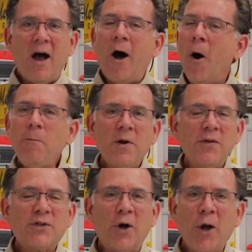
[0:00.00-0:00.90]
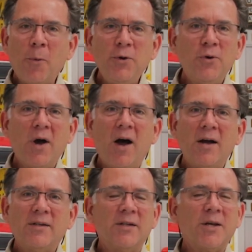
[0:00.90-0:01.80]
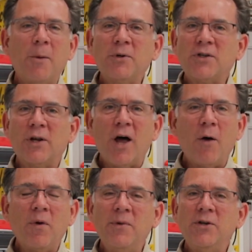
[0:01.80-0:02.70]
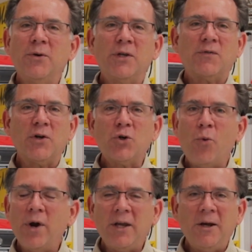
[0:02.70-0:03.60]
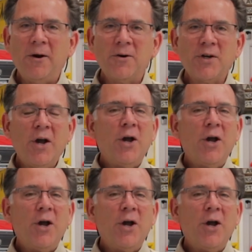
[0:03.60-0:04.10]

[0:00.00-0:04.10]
Hopefully this will help you guys. It's helped us a lot. We've been doing this for 20 years.